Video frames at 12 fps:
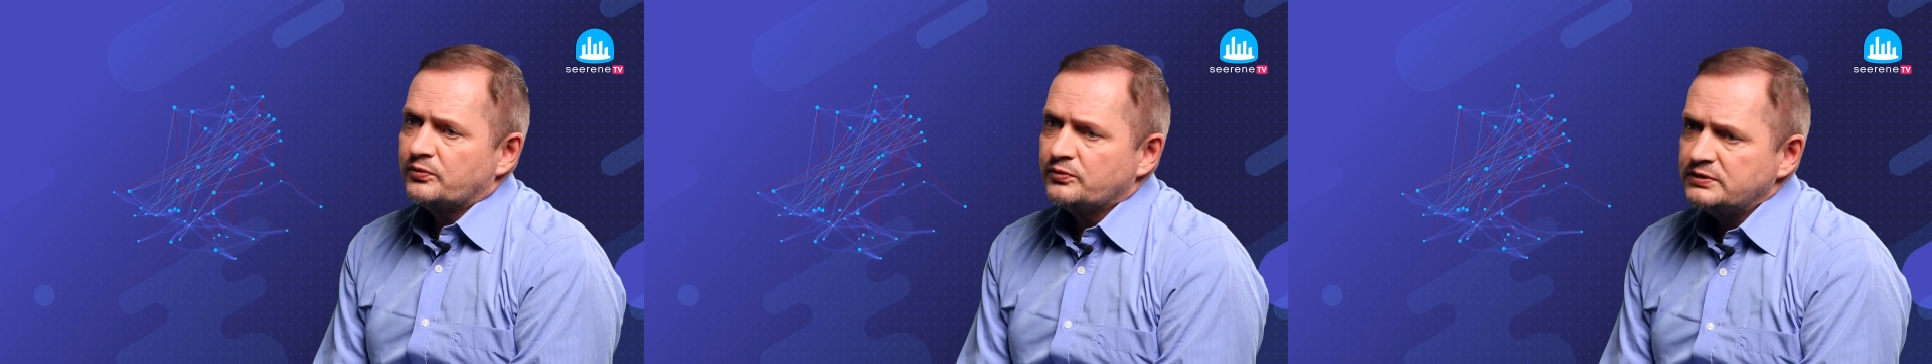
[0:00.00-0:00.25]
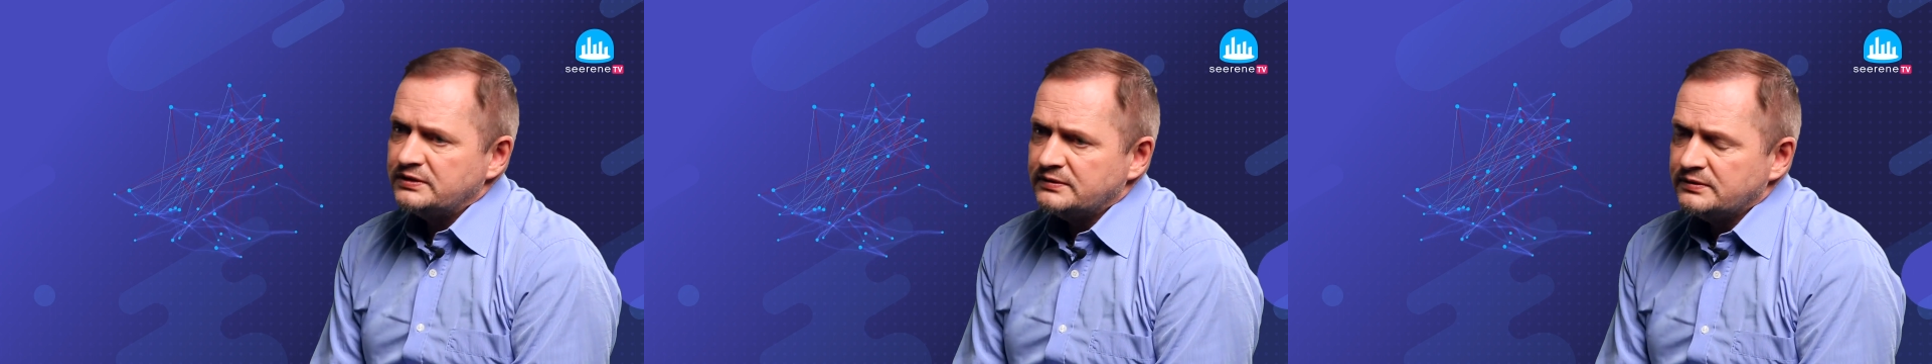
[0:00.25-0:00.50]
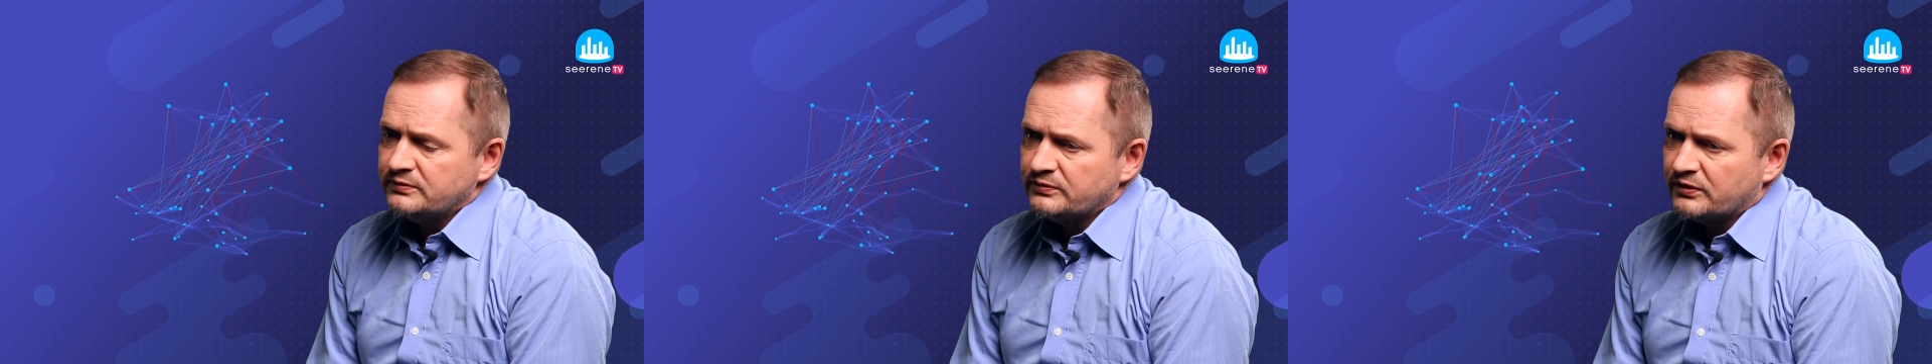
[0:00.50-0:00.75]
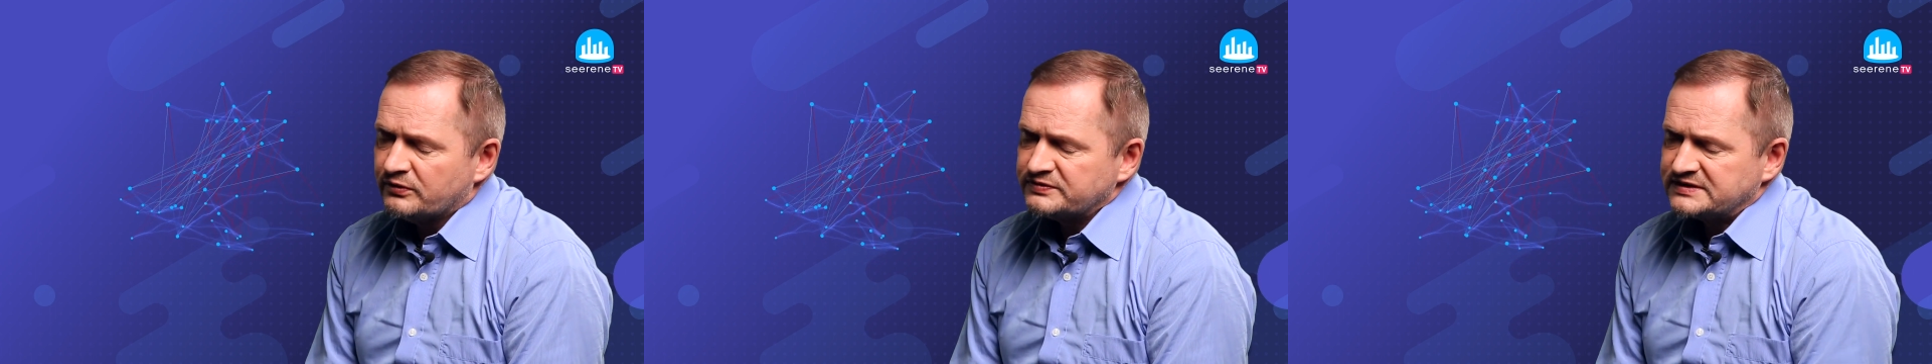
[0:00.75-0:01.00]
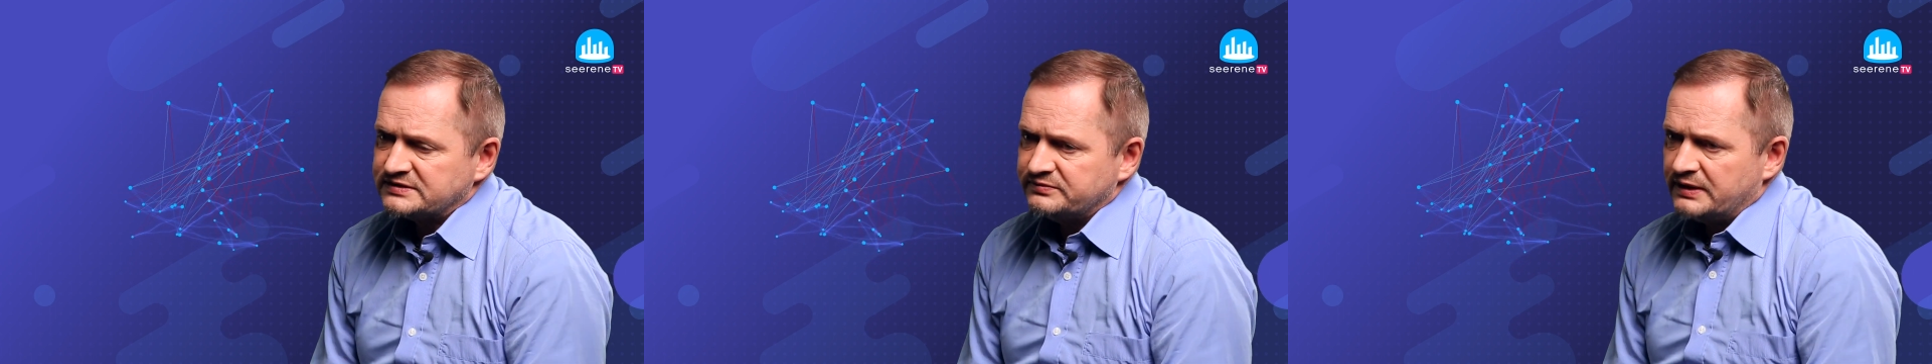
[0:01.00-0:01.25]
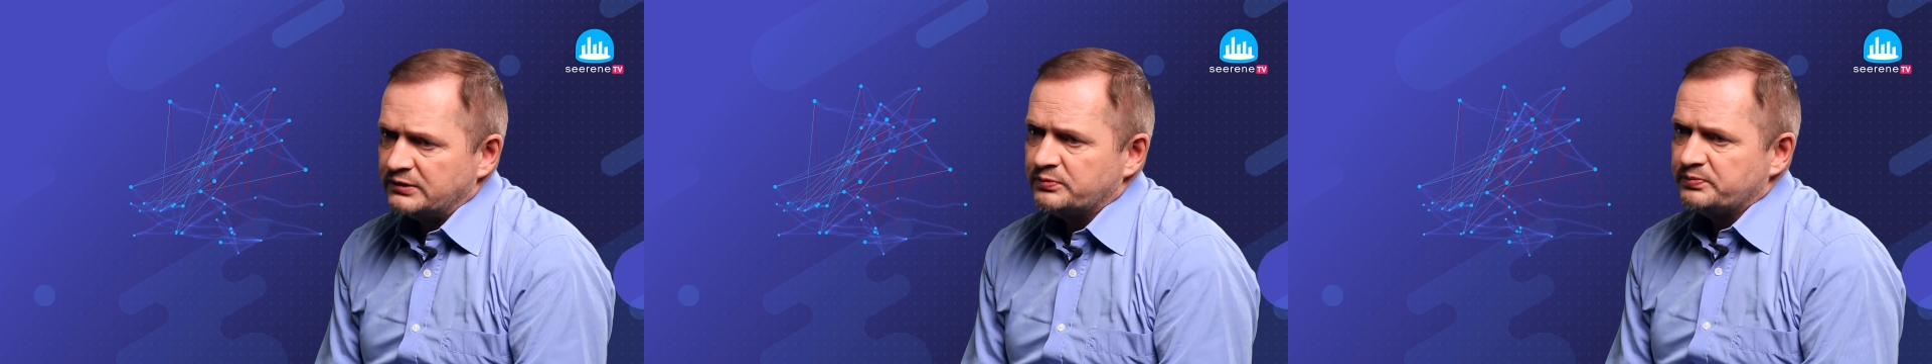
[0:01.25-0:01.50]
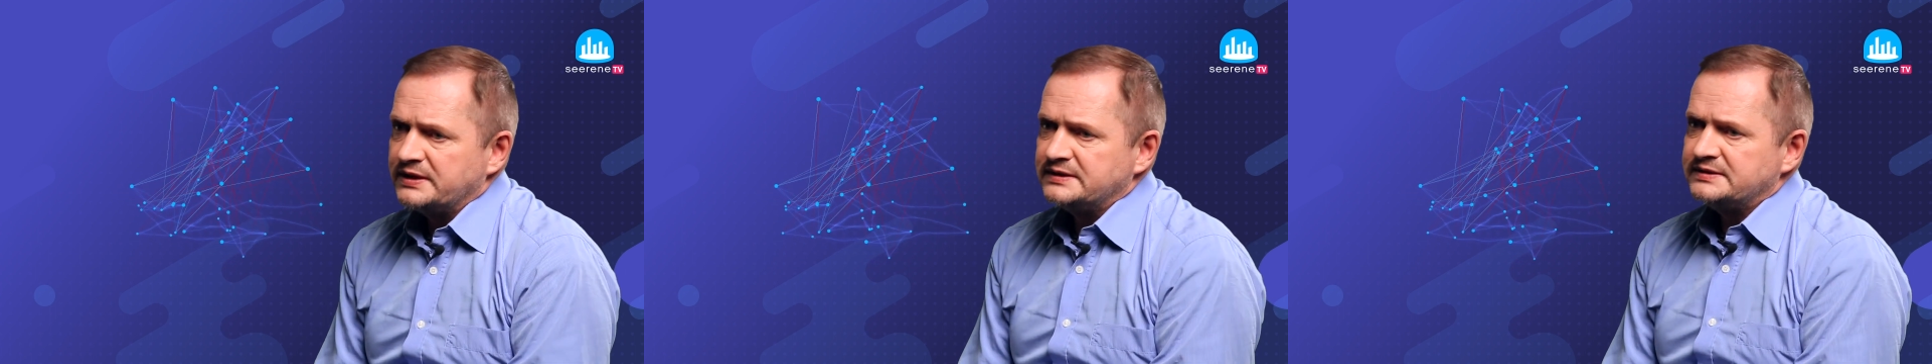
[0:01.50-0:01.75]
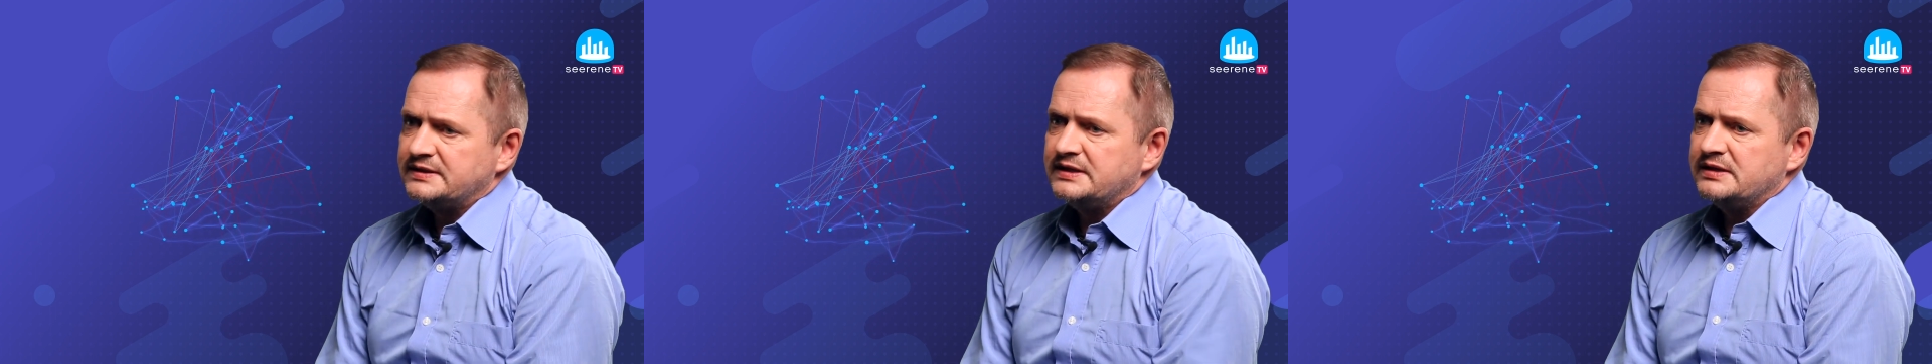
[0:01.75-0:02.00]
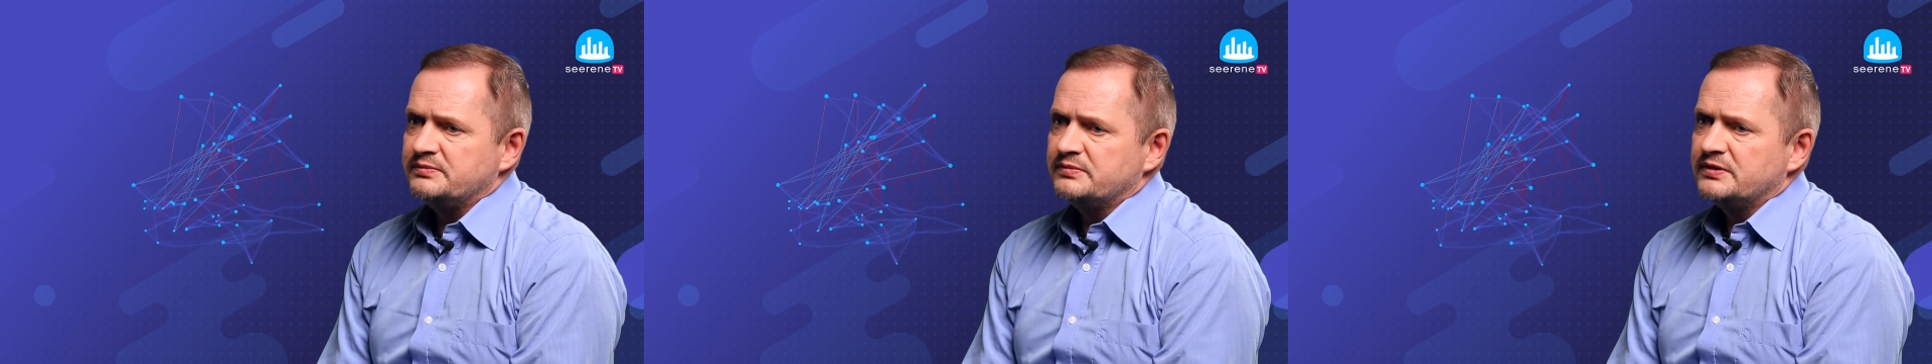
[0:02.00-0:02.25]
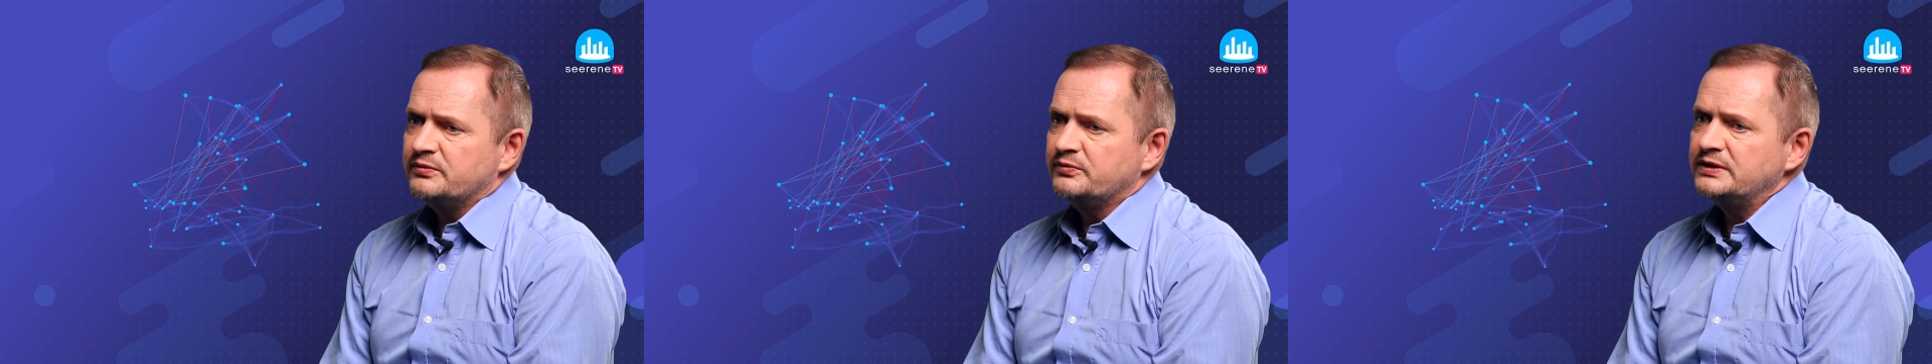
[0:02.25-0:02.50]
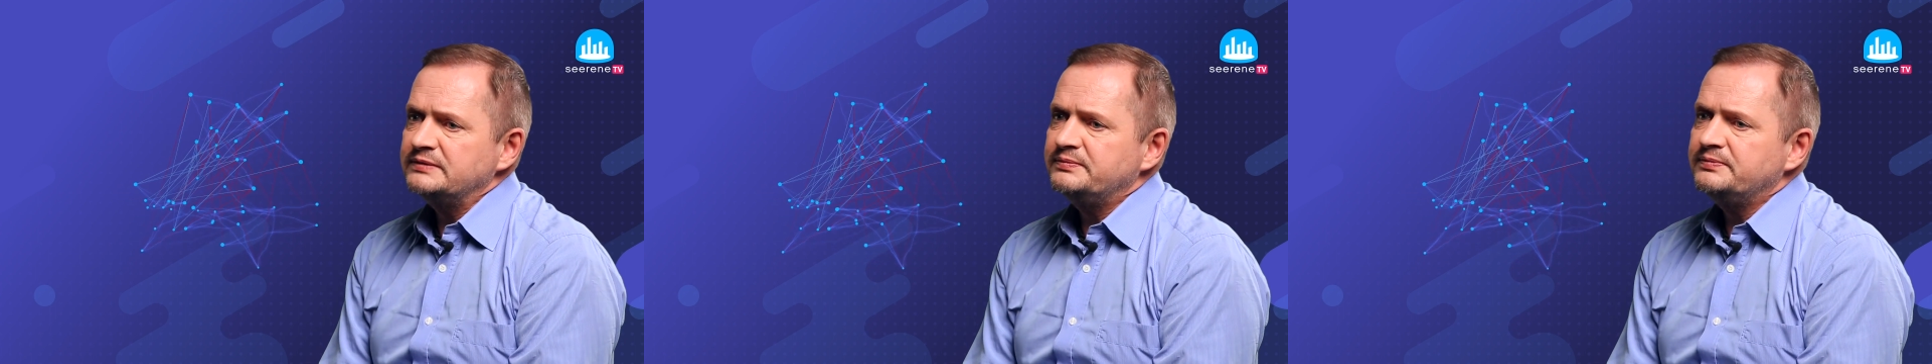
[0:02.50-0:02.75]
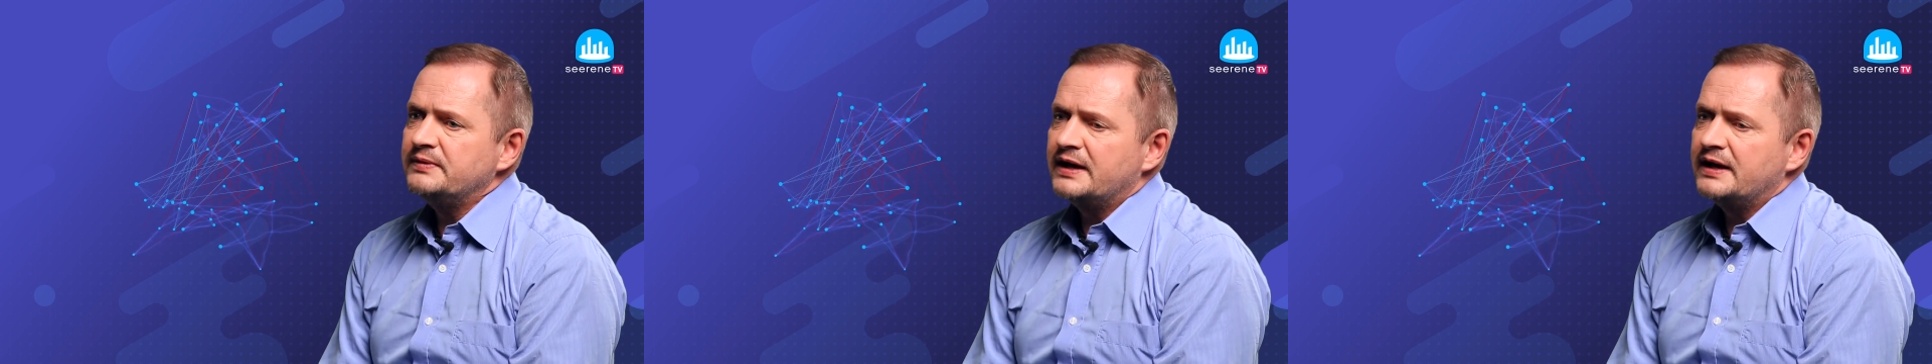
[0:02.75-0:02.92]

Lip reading: who of the development team will